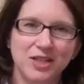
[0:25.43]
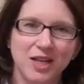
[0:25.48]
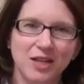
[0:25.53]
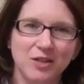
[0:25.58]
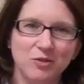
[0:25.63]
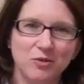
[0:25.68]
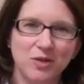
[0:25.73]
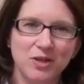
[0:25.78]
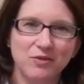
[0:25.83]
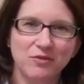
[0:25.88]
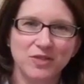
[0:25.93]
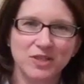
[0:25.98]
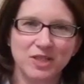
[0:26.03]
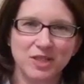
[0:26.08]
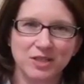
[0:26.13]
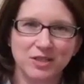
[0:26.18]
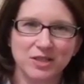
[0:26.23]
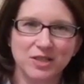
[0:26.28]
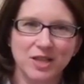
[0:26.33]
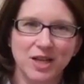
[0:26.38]
9th grade
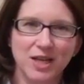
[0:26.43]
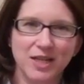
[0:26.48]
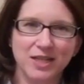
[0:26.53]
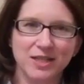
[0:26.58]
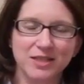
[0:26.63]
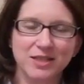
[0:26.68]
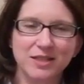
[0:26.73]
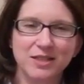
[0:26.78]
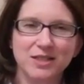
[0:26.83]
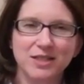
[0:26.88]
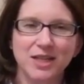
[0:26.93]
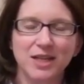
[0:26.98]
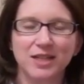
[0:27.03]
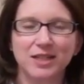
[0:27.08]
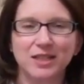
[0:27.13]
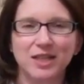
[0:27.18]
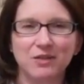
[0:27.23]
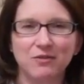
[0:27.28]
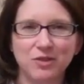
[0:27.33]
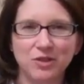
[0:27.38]
physical science and
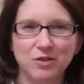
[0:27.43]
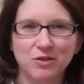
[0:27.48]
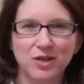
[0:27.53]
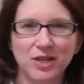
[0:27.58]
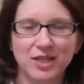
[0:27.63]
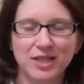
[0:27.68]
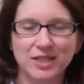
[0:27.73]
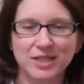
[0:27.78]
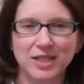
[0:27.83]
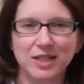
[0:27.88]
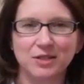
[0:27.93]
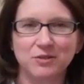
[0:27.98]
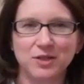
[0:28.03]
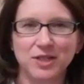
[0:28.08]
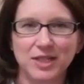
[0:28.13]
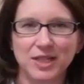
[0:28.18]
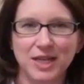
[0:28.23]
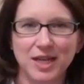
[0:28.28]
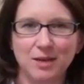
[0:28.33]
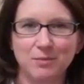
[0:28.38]
11th grade
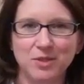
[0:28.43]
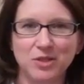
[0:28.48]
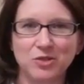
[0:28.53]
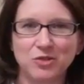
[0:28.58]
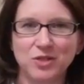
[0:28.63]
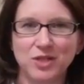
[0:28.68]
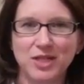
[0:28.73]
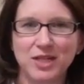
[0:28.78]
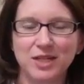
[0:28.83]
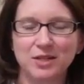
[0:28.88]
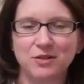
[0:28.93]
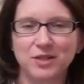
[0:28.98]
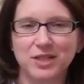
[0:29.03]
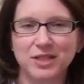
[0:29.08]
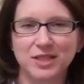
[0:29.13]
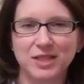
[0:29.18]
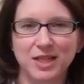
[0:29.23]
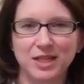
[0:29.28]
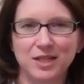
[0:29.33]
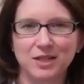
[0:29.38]
accelerated chemistry here at
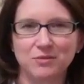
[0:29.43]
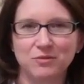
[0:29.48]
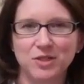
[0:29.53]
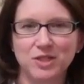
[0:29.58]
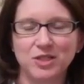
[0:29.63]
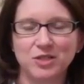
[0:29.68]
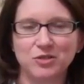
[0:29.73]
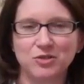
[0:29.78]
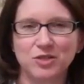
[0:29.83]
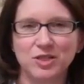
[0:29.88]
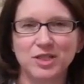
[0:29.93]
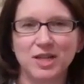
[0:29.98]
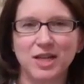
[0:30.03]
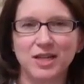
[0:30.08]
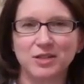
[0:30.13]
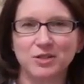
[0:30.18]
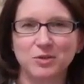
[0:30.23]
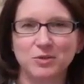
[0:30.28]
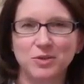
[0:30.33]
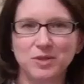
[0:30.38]
St. Henry District High
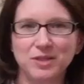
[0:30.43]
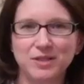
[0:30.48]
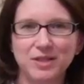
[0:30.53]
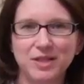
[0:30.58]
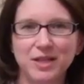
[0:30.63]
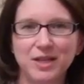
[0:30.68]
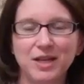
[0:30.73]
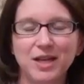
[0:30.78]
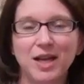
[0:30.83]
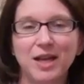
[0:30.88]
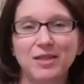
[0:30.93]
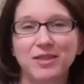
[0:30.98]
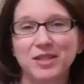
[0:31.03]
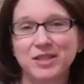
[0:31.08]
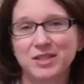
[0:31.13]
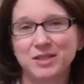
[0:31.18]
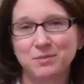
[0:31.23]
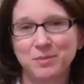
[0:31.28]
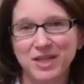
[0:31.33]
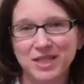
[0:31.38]
School. This
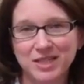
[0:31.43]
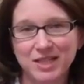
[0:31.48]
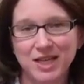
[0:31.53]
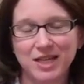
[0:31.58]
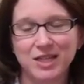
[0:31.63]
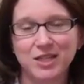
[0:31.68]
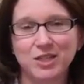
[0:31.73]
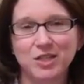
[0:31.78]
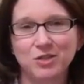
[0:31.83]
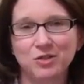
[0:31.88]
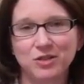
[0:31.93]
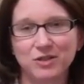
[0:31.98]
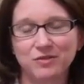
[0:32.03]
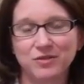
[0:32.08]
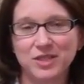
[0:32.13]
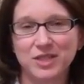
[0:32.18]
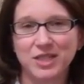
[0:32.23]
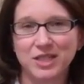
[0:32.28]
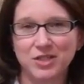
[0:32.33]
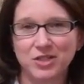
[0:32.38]
is my second year of
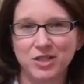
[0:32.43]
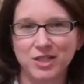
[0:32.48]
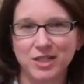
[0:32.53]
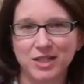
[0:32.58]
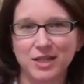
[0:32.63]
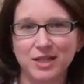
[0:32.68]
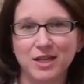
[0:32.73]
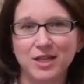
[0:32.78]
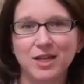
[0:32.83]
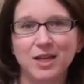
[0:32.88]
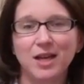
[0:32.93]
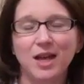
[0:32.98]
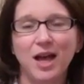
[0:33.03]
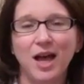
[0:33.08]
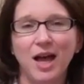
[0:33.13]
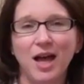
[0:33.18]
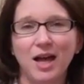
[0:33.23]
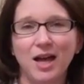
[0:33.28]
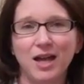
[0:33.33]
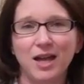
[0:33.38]
teaching
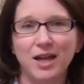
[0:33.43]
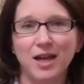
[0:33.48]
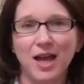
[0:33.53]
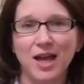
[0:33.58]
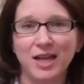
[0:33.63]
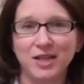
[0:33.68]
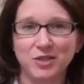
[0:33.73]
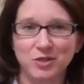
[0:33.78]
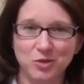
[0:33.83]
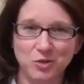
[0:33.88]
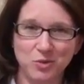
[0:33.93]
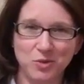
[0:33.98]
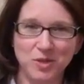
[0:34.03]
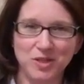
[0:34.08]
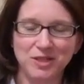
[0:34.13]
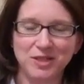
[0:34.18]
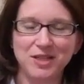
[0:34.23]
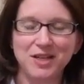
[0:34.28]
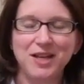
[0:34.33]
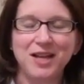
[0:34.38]
high
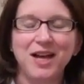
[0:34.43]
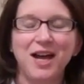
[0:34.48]
school.